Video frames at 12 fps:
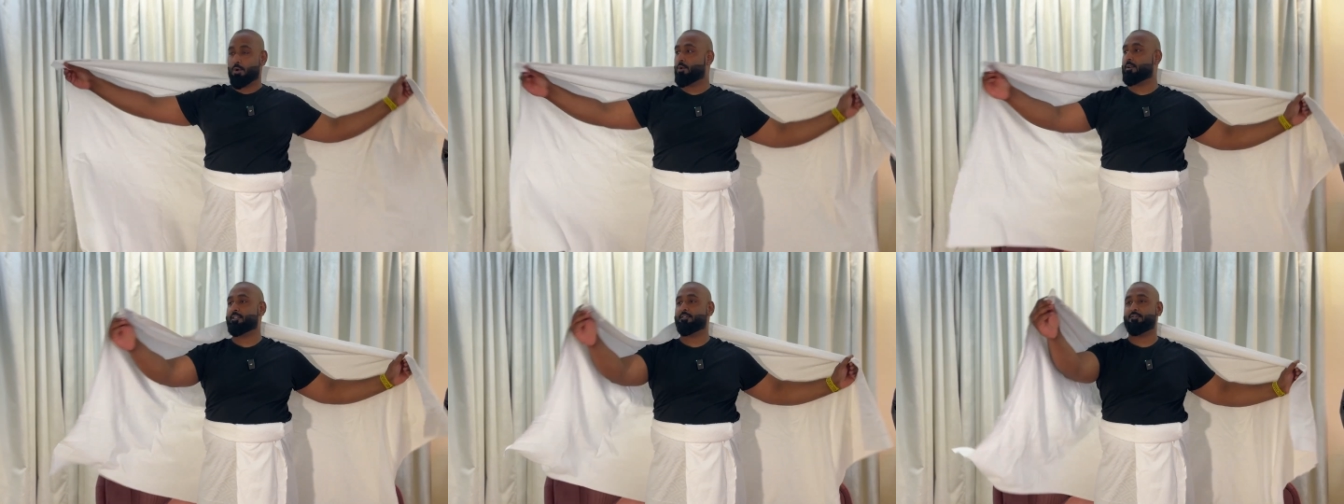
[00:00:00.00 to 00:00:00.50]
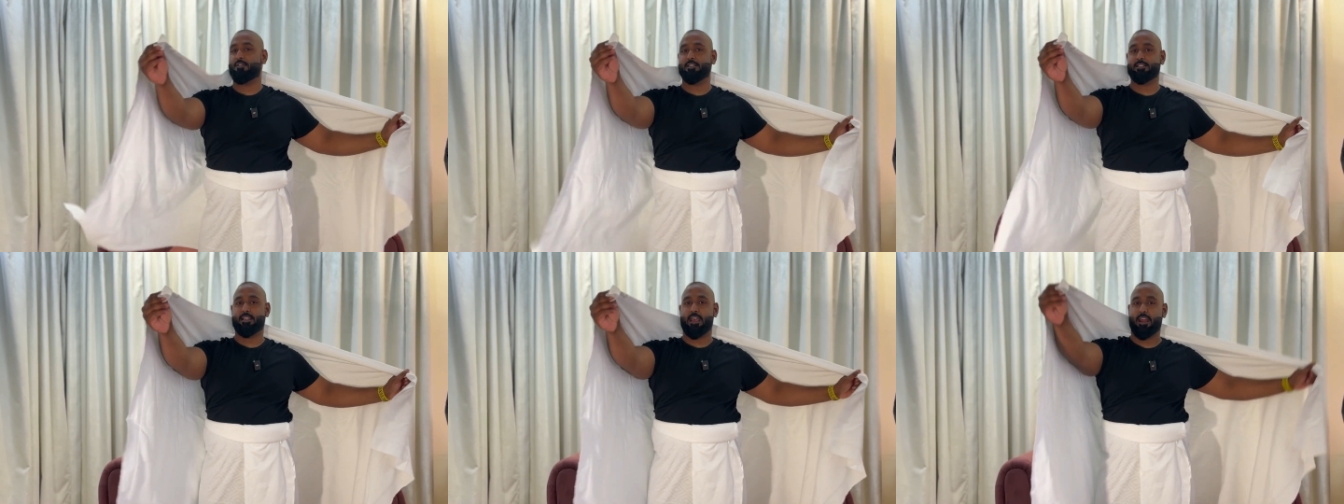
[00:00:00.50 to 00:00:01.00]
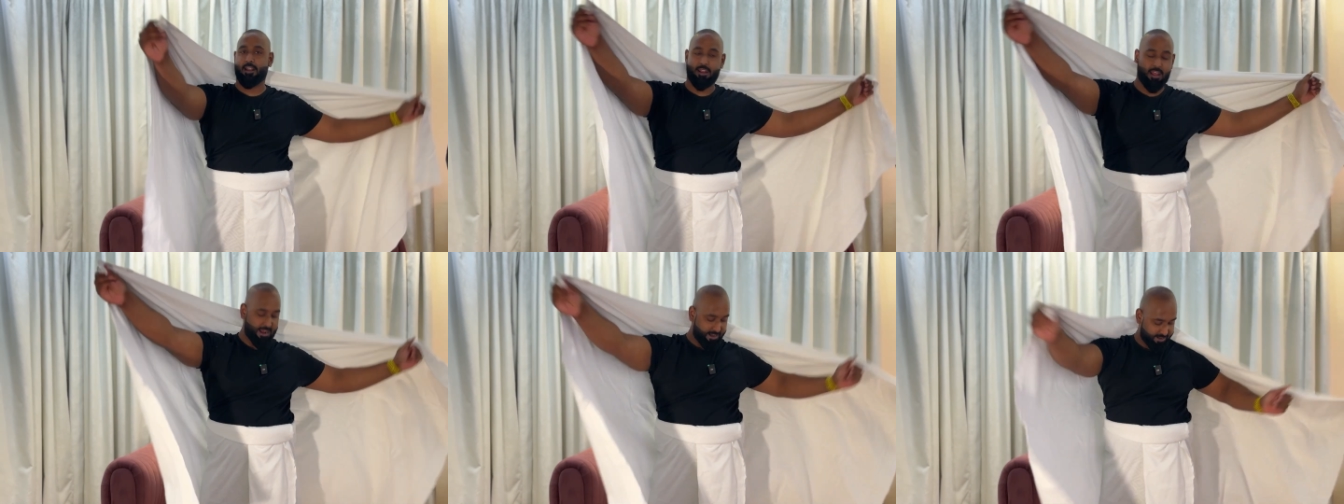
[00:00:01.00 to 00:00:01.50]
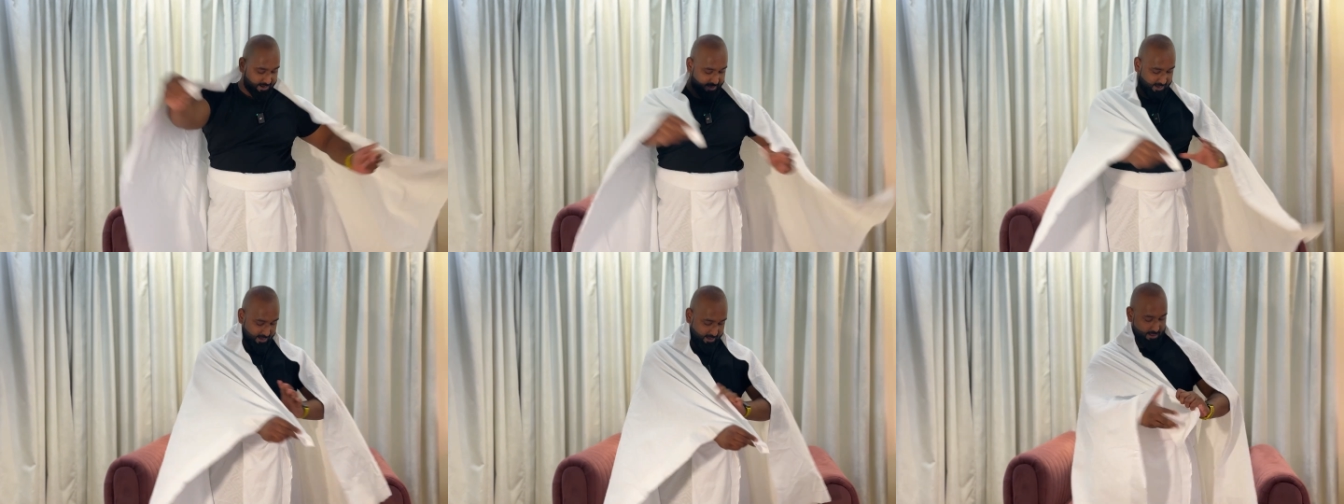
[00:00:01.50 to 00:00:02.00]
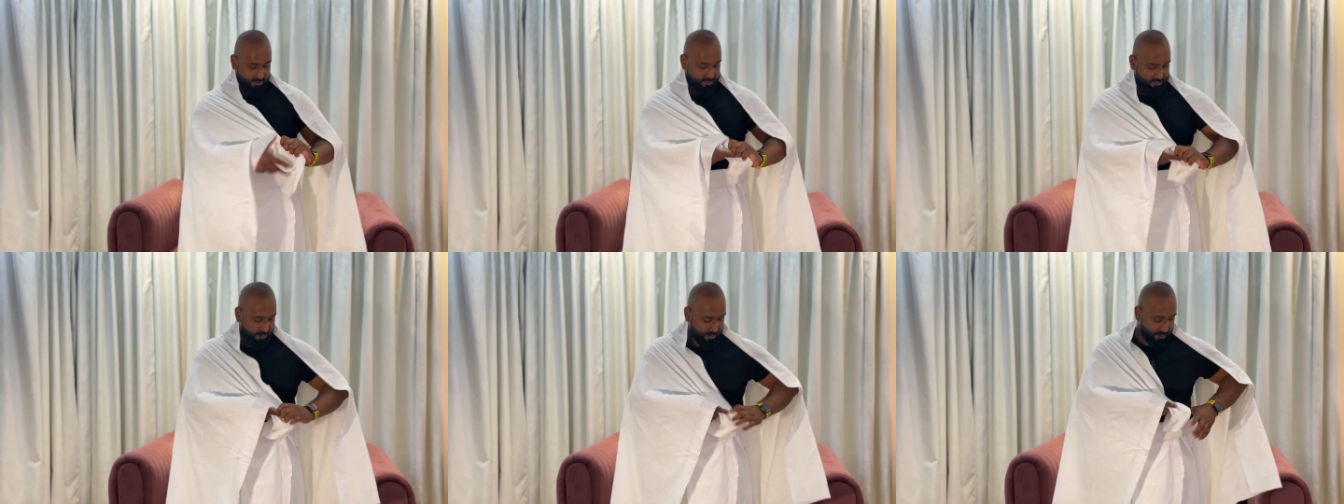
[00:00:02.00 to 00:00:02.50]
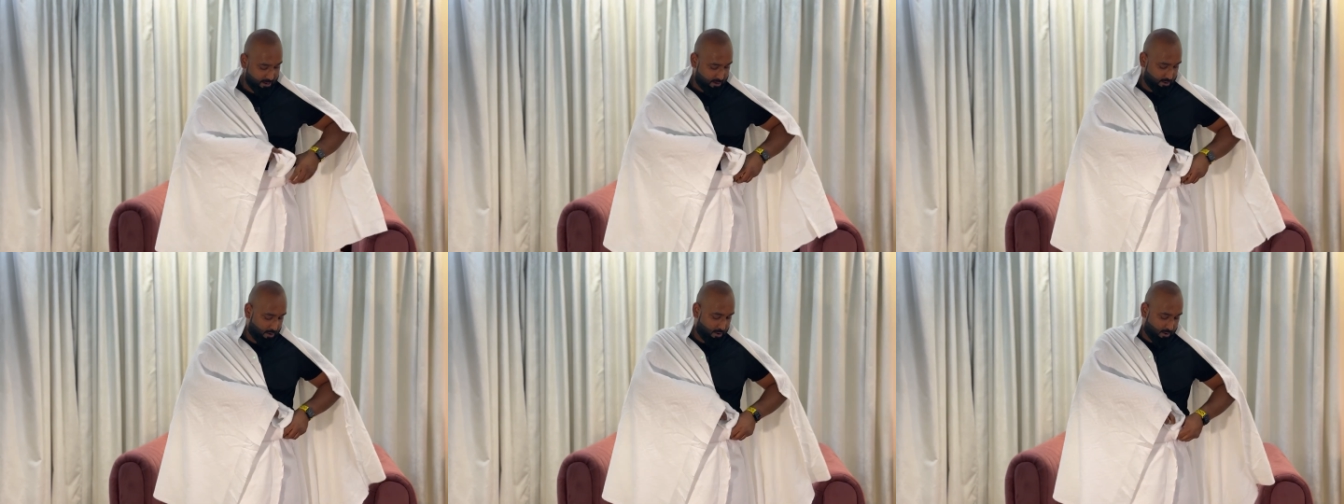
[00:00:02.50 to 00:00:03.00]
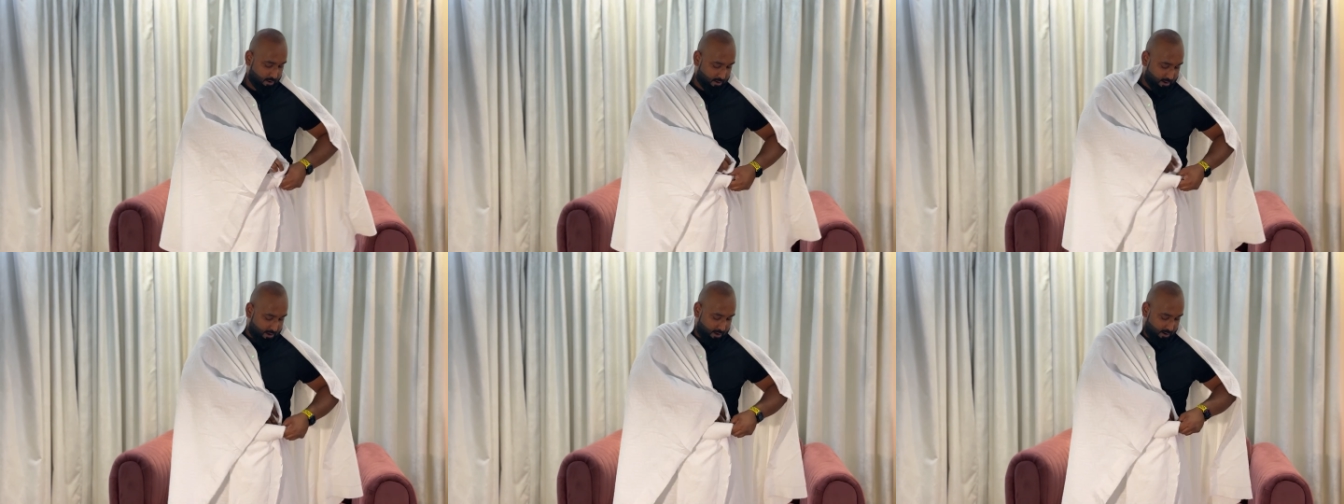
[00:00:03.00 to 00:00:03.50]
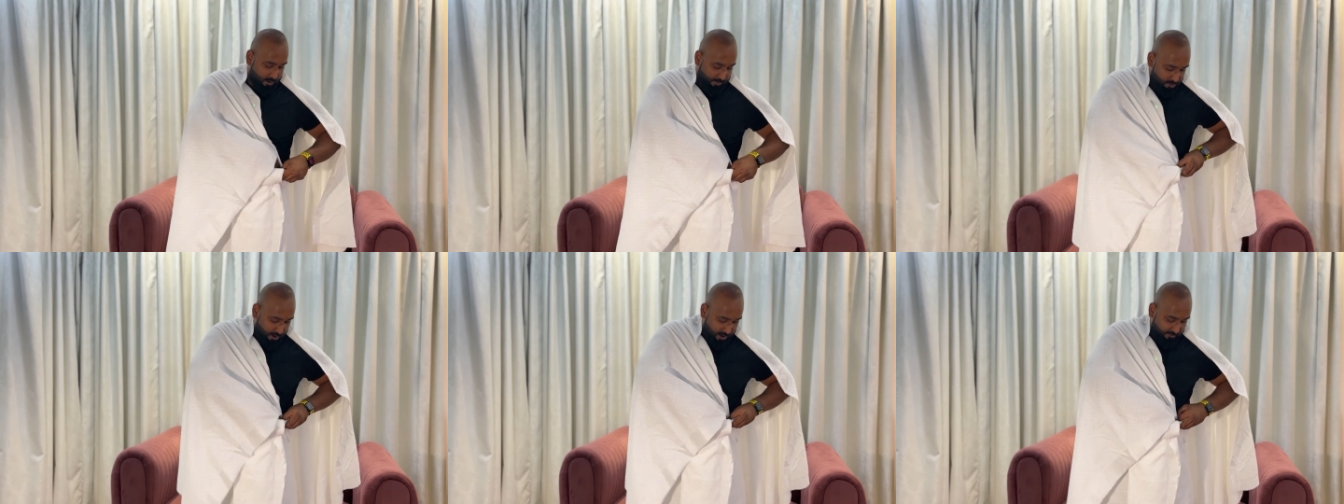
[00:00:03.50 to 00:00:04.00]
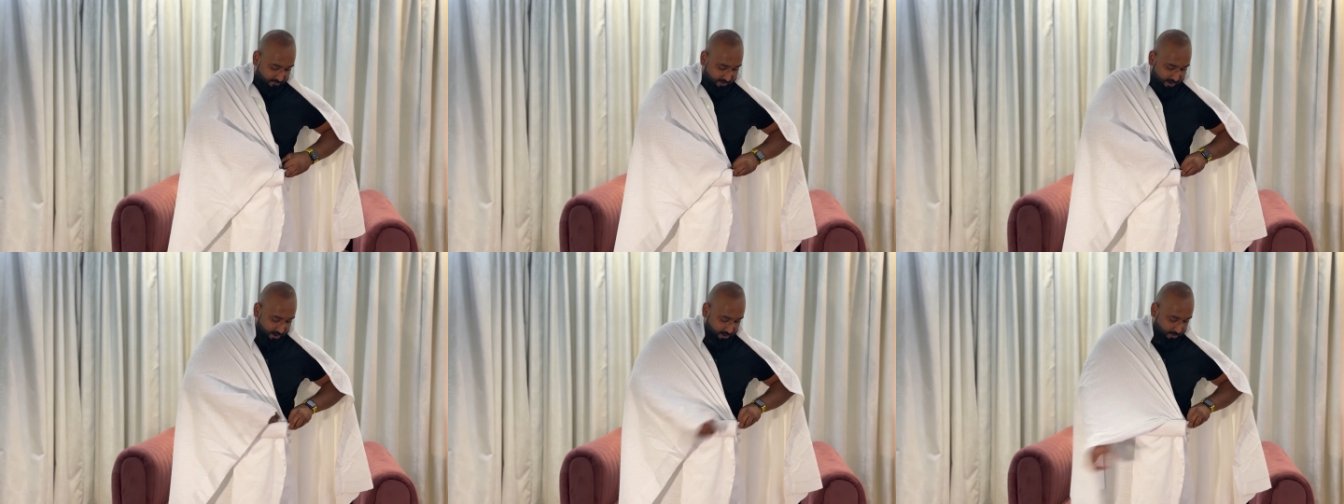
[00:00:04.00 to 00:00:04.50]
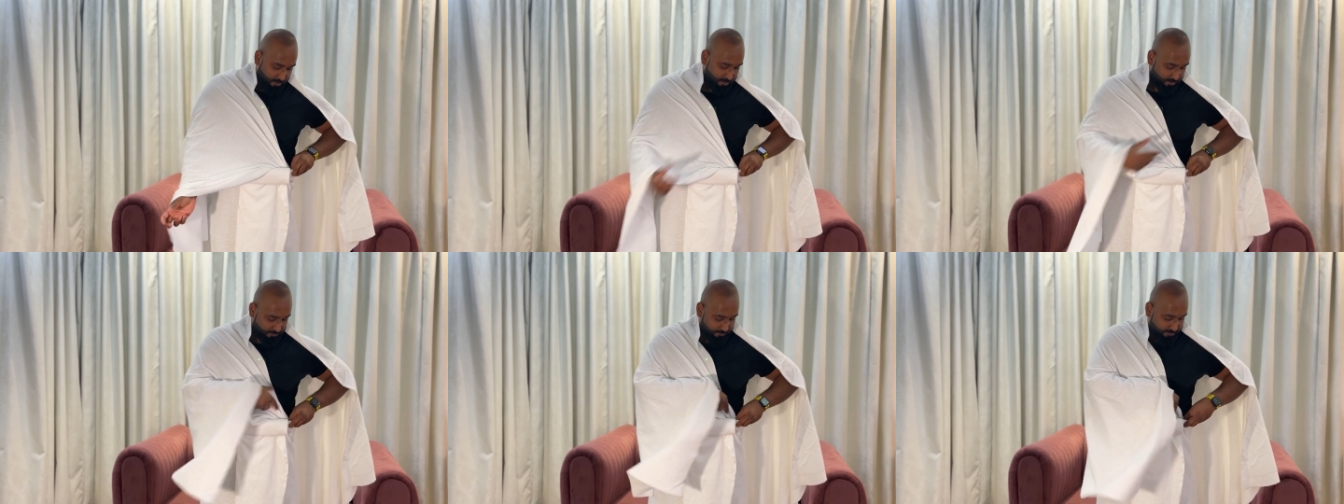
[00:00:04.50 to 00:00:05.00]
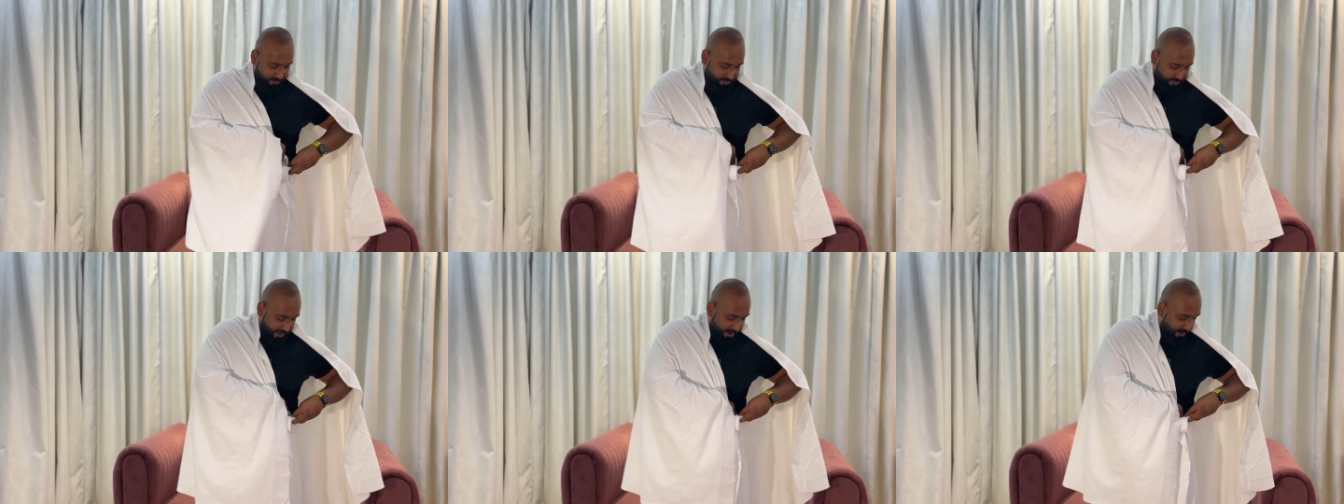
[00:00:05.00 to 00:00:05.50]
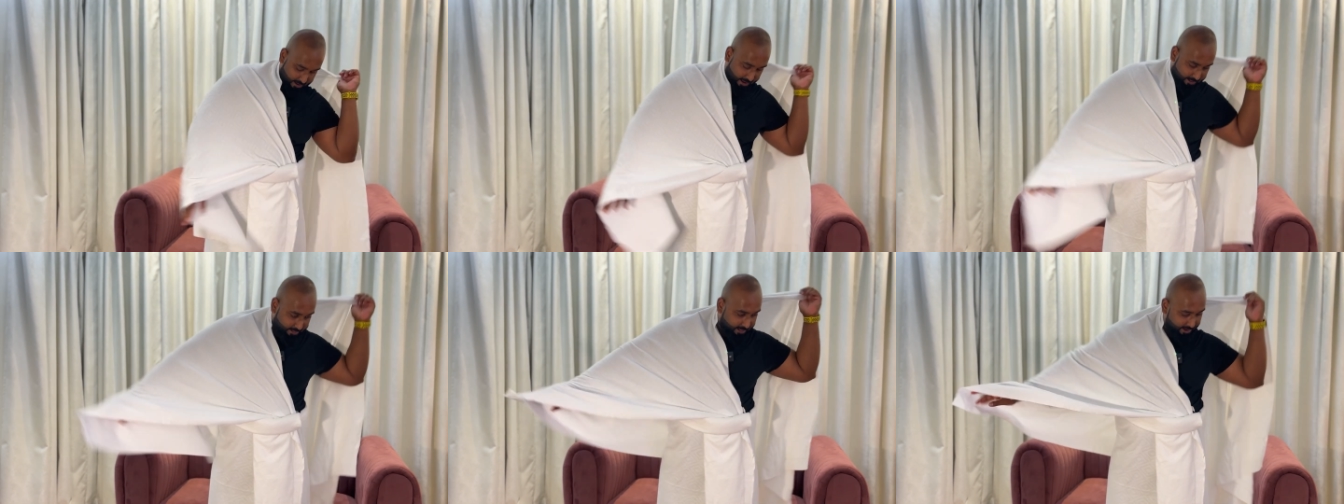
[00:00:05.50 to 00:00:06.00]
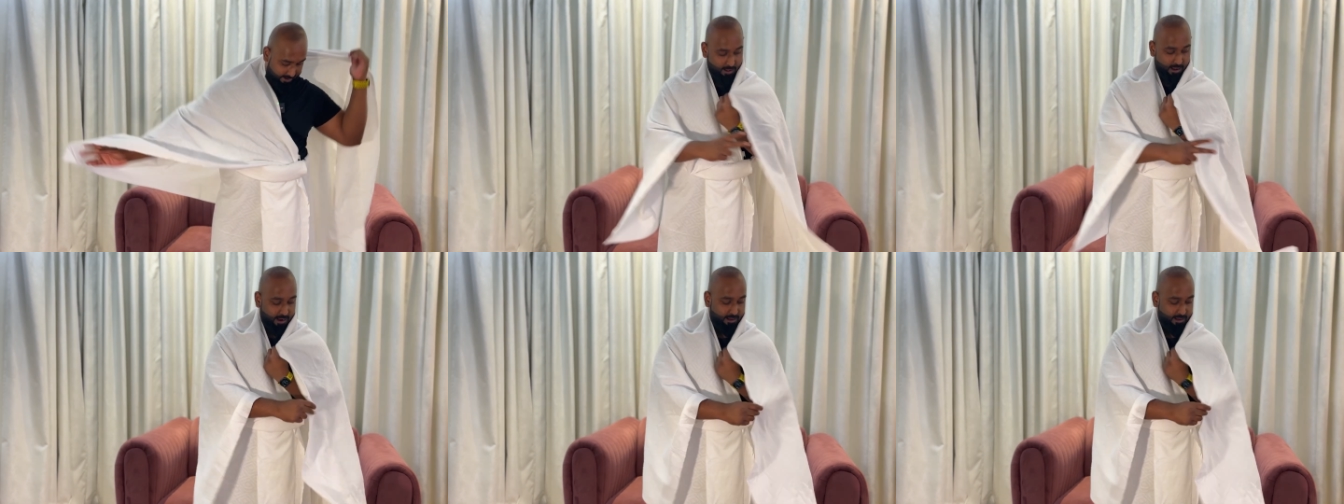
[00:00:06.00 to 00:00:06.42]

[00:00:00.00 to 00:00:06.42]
hold the first end and tuck it inside your ihram. So I have tucked this end, and then I